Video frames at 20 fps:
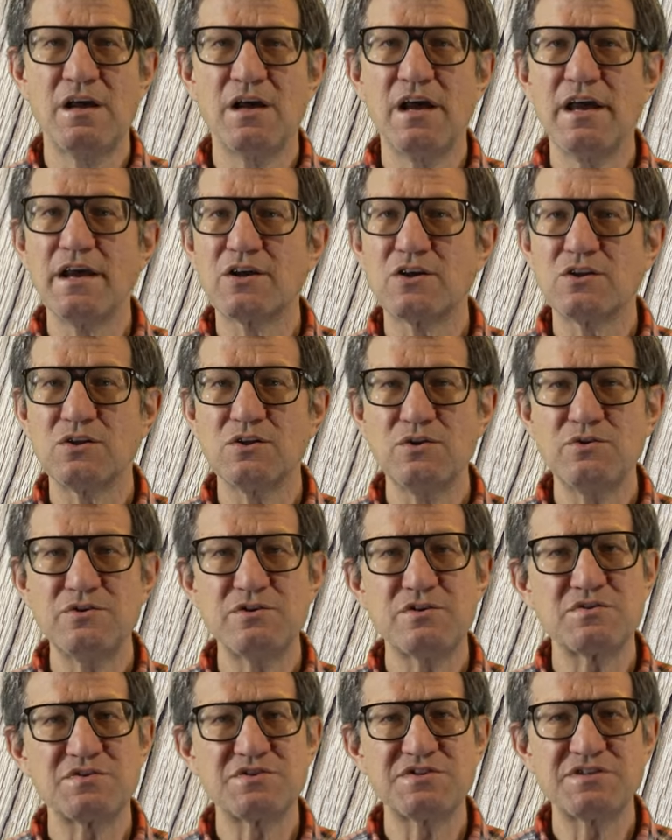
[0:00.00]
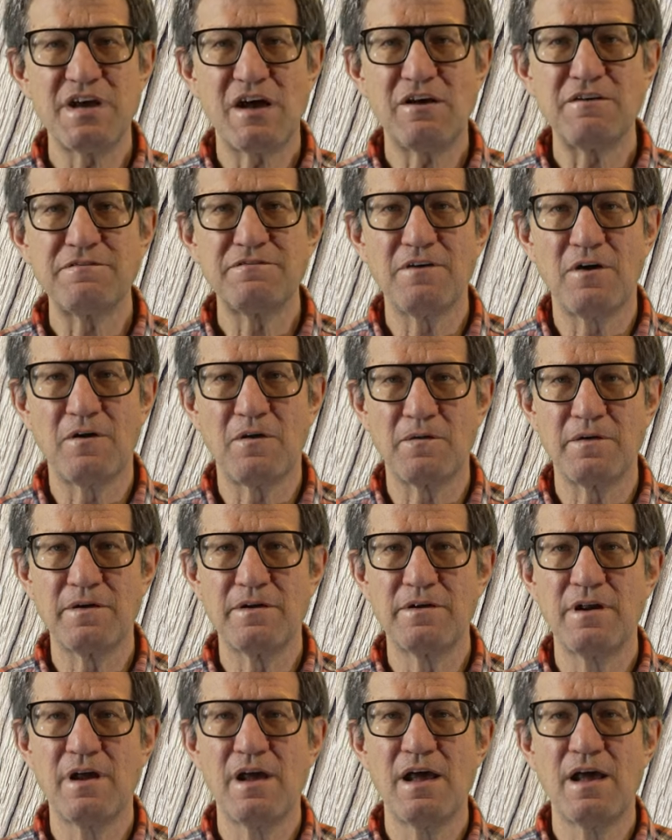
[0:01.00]
include your cell
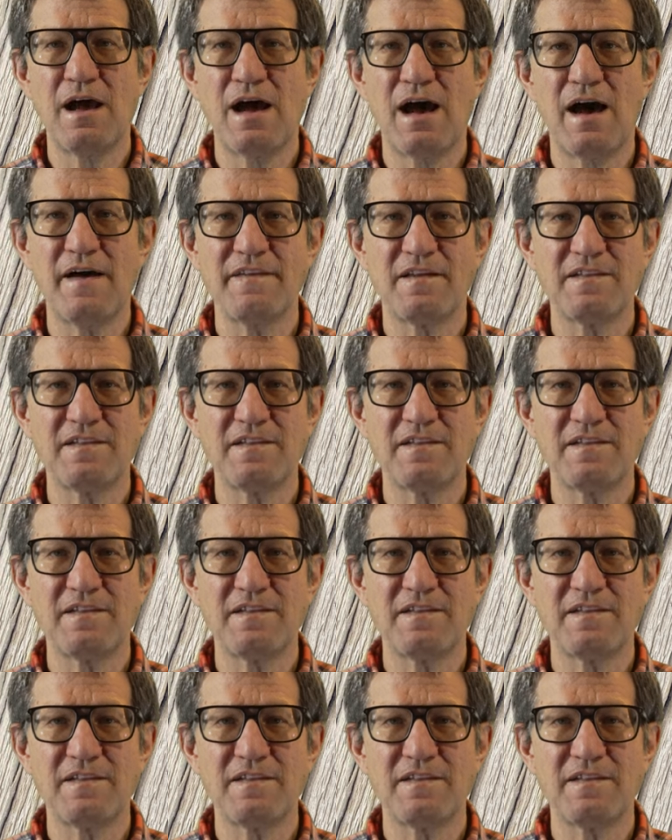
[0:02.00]
phone on